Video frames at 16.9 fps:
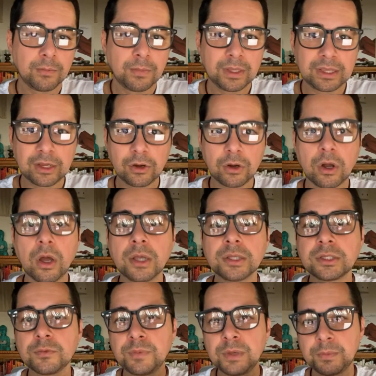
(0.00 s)
But there are
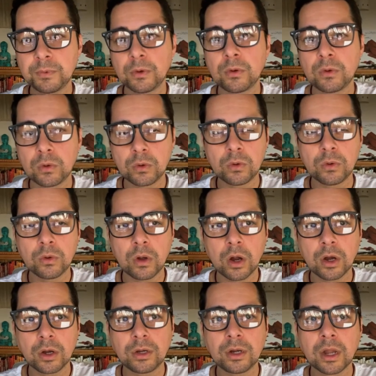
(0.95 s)
also people
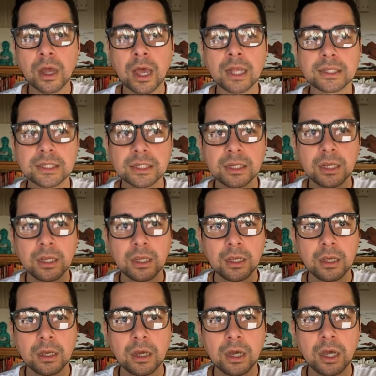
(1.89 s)
who are not
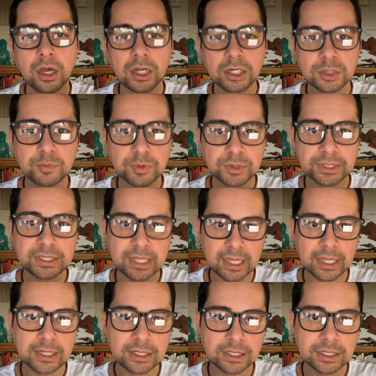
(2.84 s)

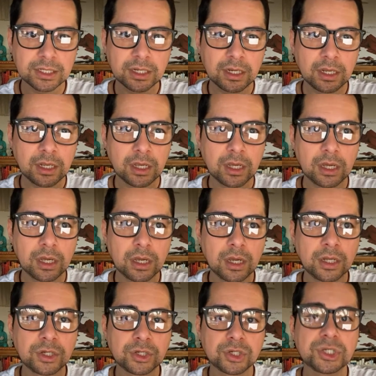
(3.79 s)
100%
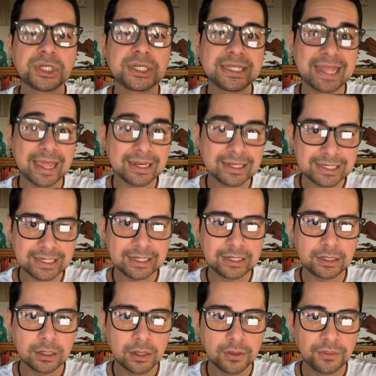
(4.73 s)

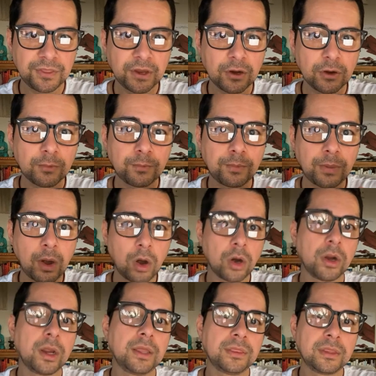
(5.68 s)
understanding their
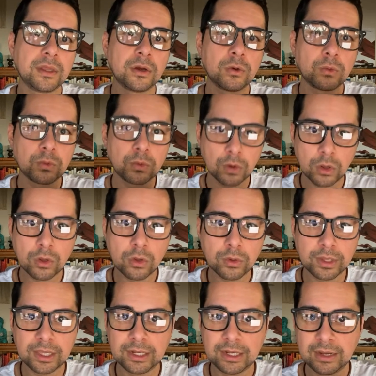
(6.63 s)
part and their
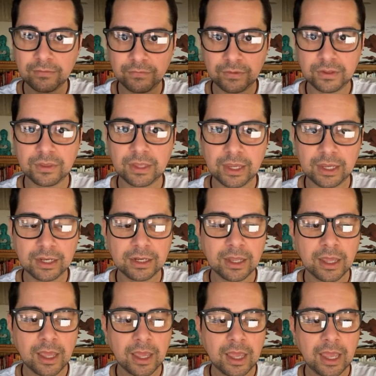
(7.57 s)
role in
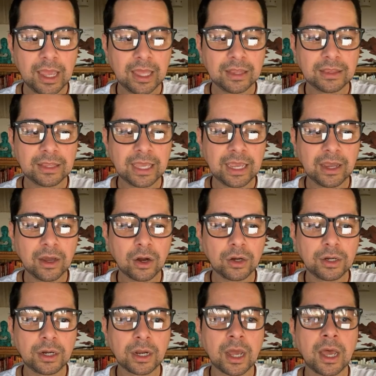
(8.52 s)
everything, and they
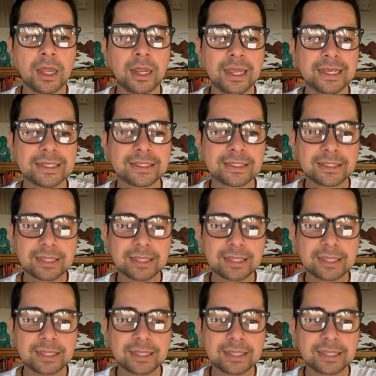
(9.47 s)
are not